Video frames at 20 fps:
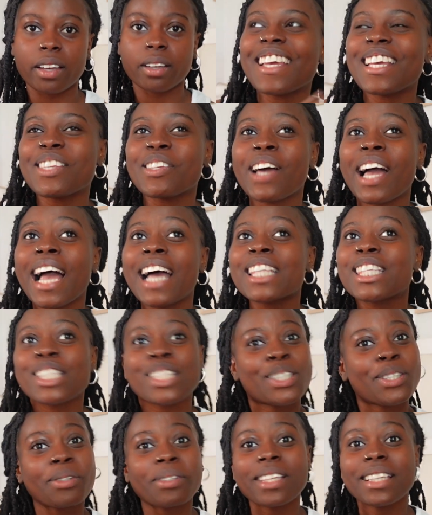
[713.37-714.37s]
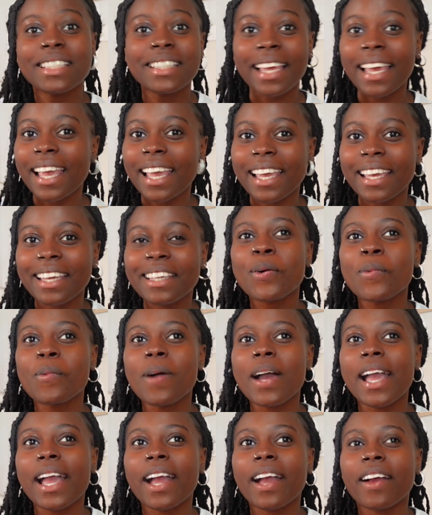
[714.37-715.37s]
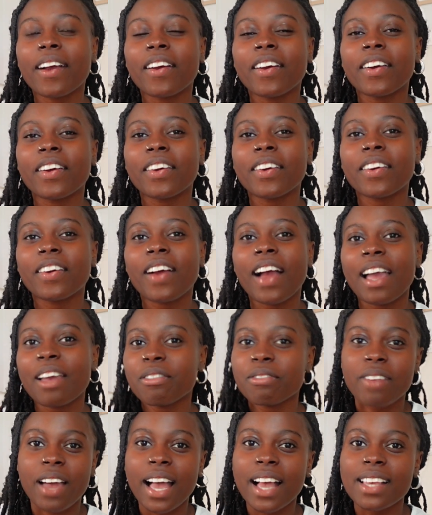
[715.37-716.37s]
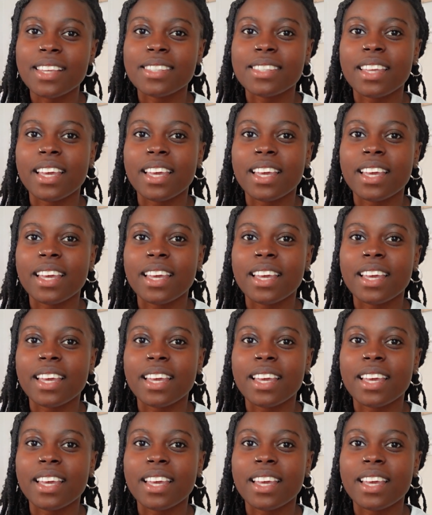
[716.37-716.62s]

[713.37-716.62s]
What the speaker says: Okay, so I had to choose a day where I fast,